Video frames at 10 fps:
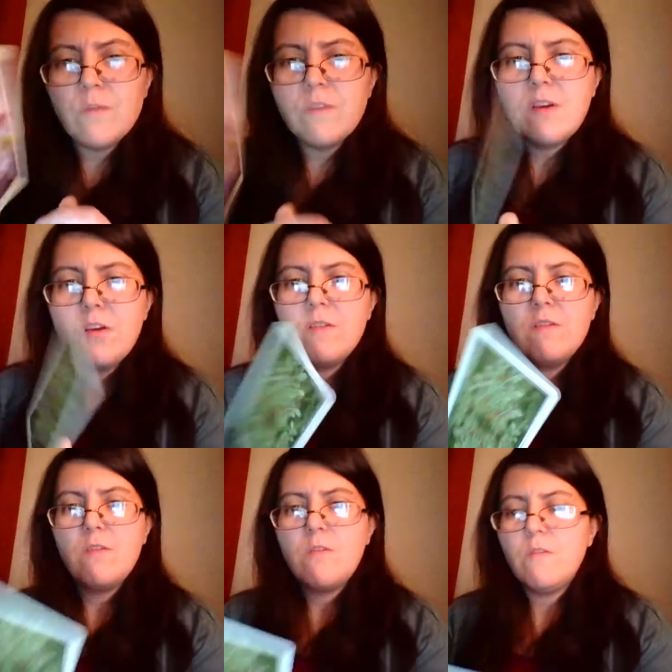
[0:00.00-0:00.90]
would say
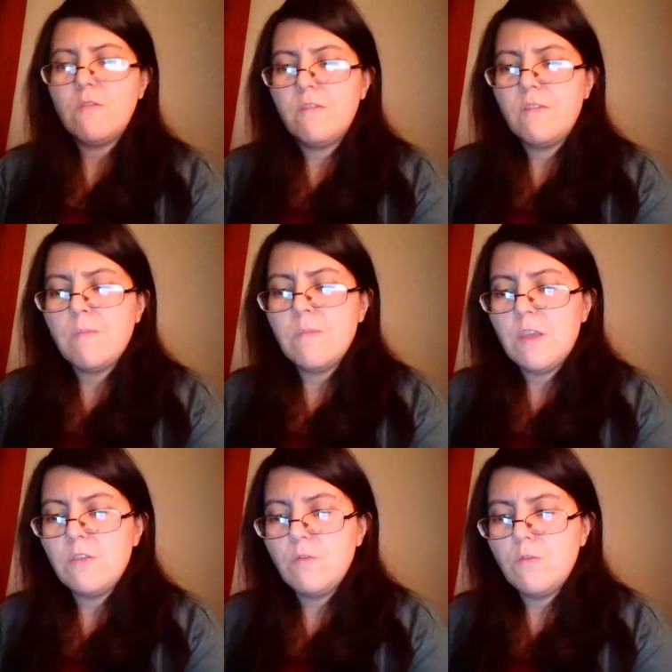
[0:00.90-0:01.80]
also
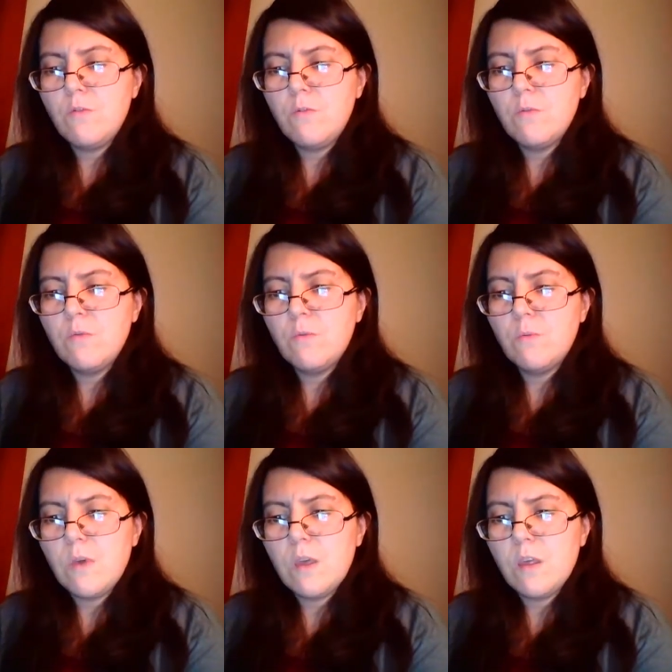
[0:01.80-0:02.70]
something to do
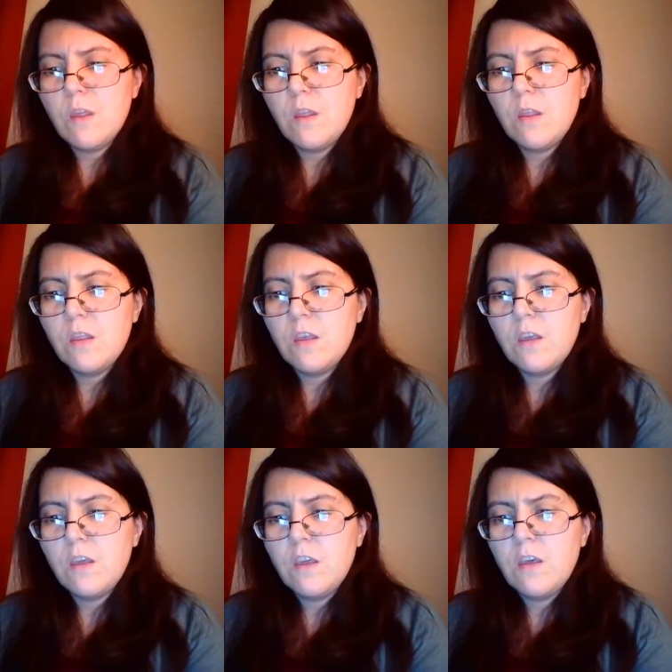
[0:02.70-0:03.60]
with
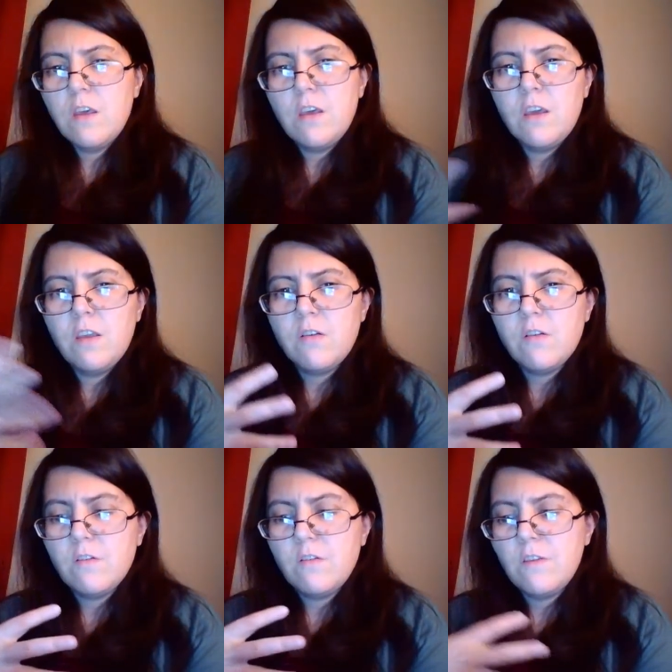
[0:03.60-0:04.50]

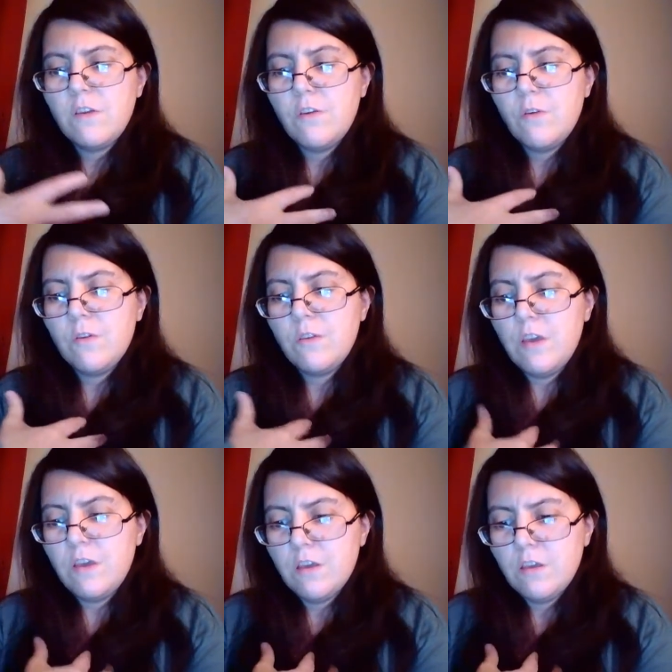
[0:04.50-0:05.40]
inner
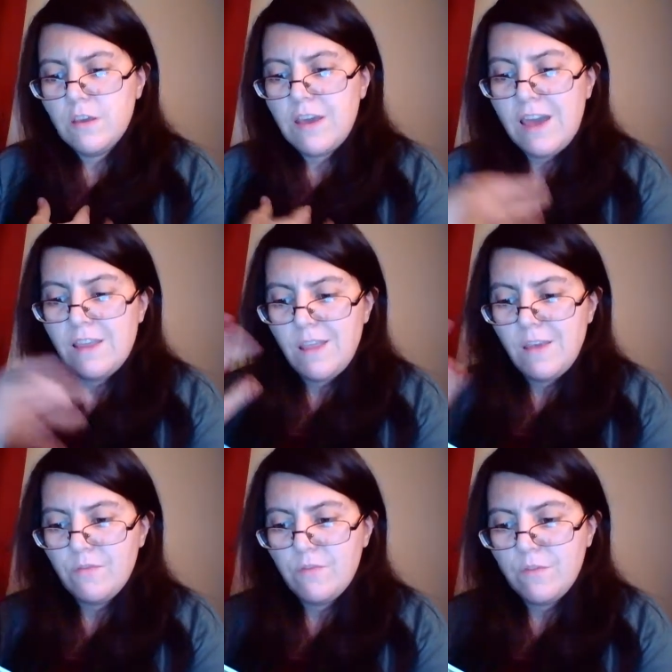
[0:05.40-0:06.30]
security, kind of.